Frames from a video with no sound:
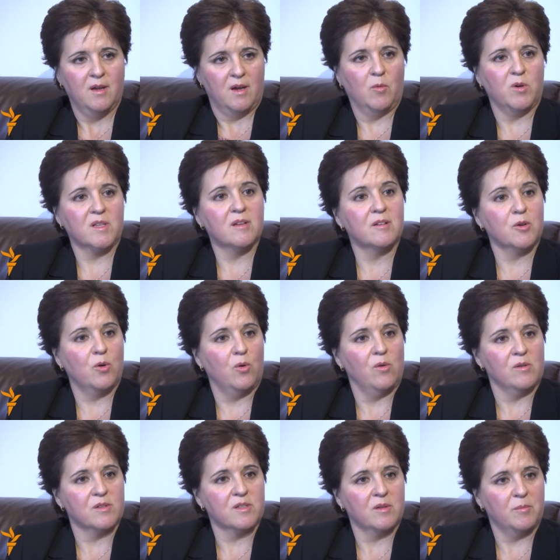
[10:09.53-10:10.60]
And what are the
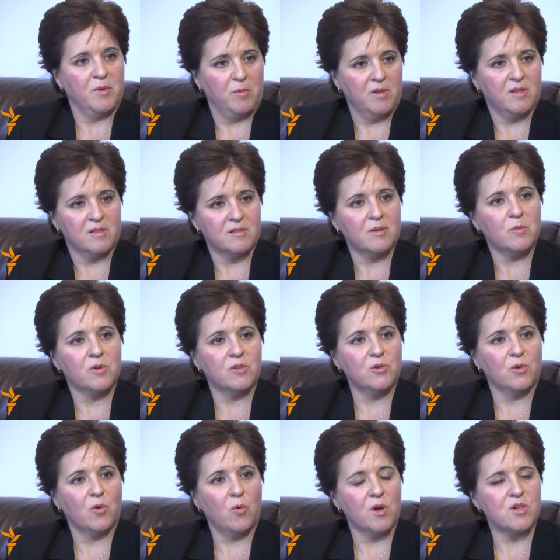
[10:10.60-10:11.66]
goals? Maybe that's what
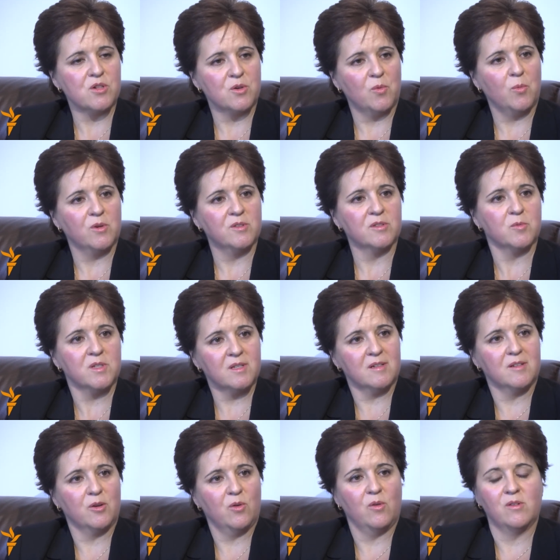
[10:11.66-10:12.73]
your question was. Yes. What are
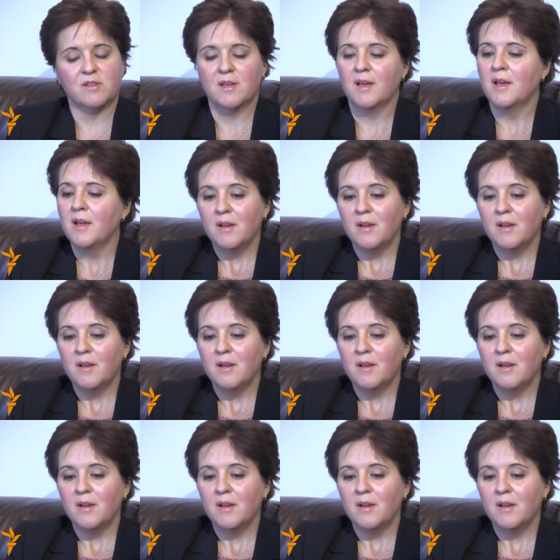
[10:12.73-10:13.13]
the goals?